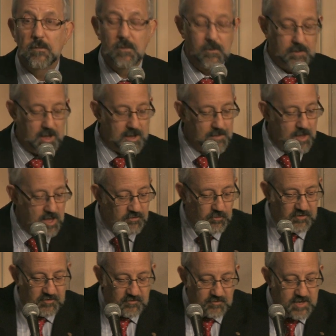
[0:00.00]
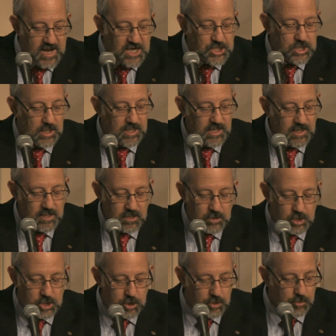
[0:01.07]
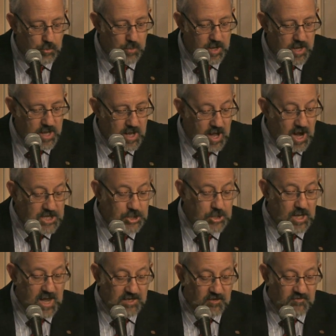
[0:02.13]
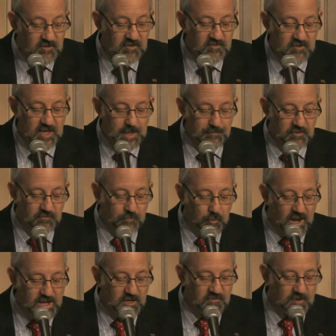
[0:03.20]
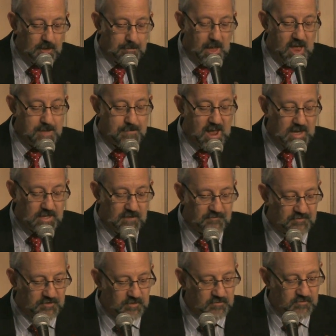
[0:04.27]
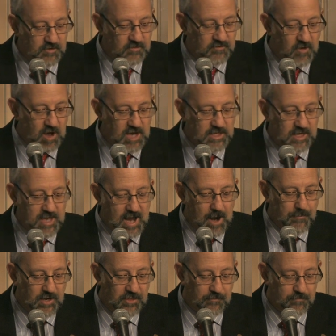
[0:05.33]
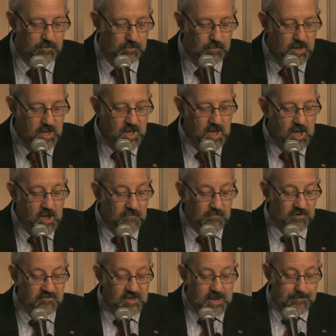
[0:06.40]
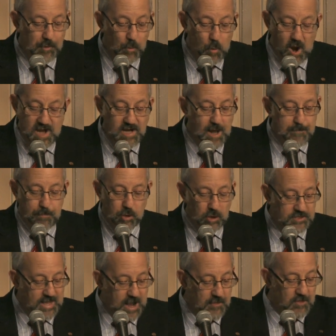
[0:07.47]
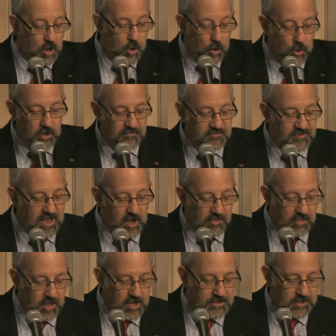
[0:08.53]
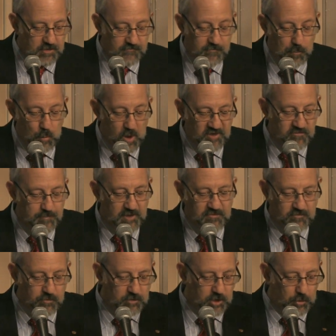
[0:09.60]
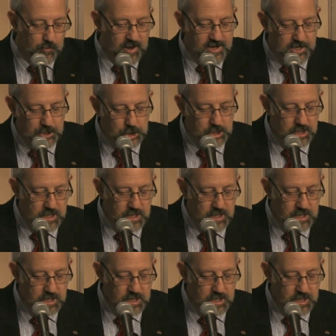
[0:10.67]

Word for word: Okay? So he says, nationally, too, I should like to see schemes of greatness and magnificence designed and carried through. For example, why not pull down the whole of South London from Westminster to Greenwich